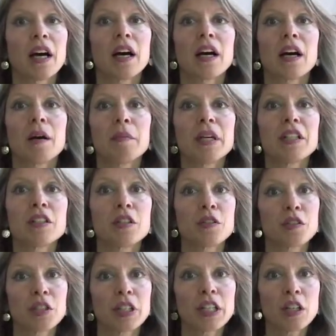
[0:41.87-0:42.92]
um, it's
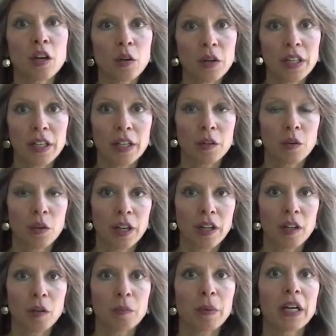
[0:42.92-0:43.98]
usually coconut
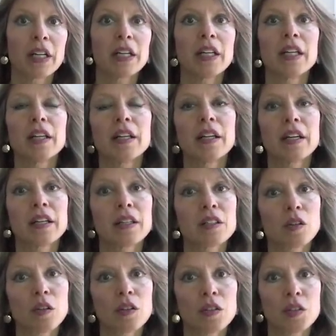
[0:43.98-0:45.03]
oil, but it
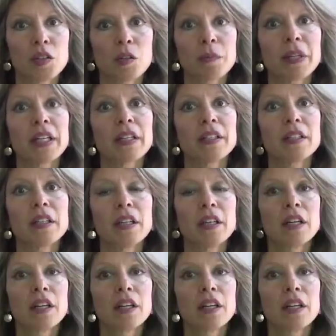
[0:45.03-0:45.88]
has also been